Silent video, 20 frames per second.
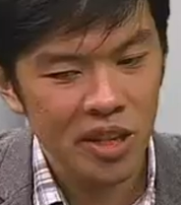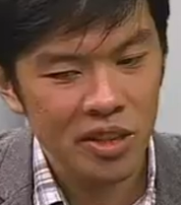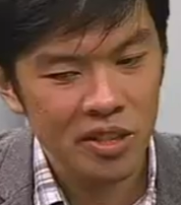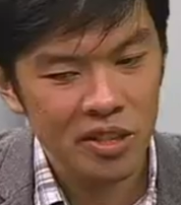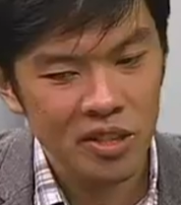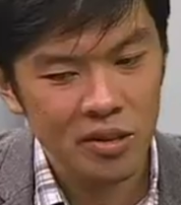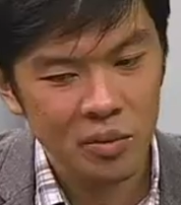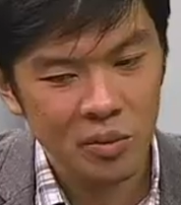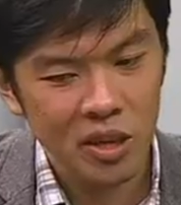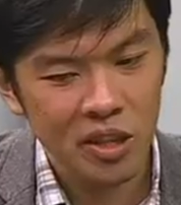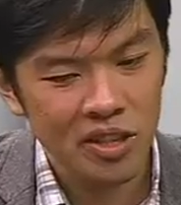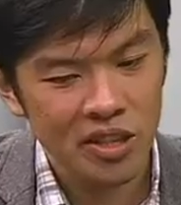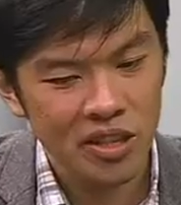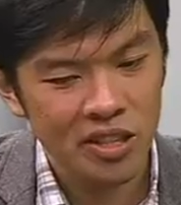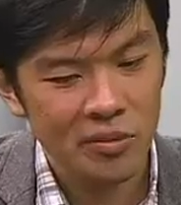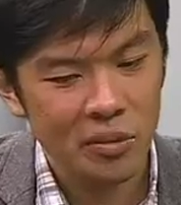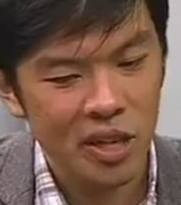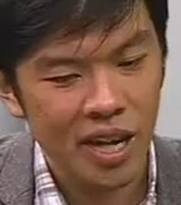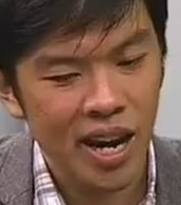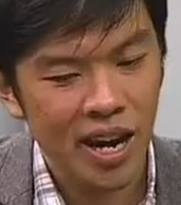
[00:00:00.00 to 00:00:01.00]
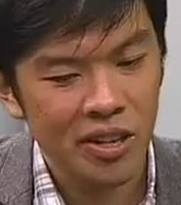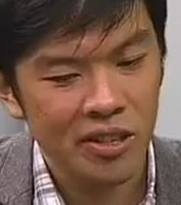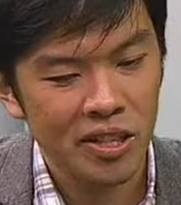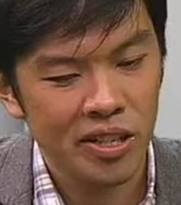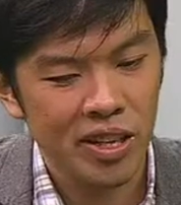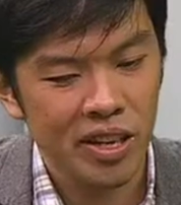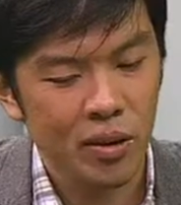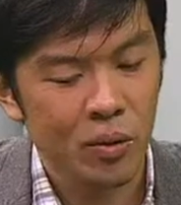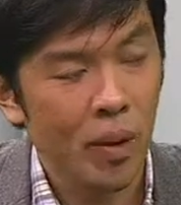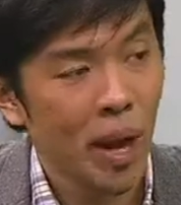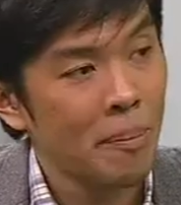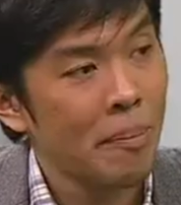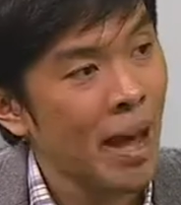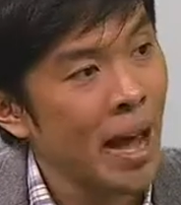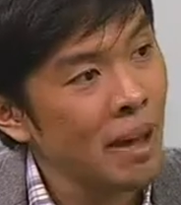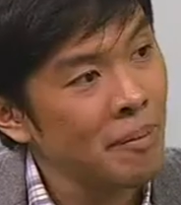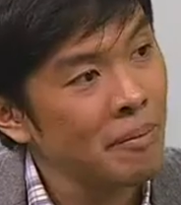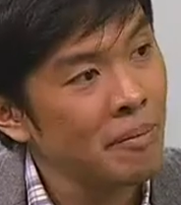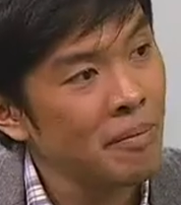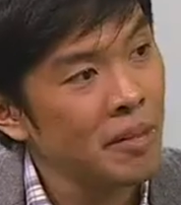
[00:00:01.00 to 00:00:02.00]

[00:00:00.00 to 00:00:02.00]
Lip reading: this works is we're actually a web app.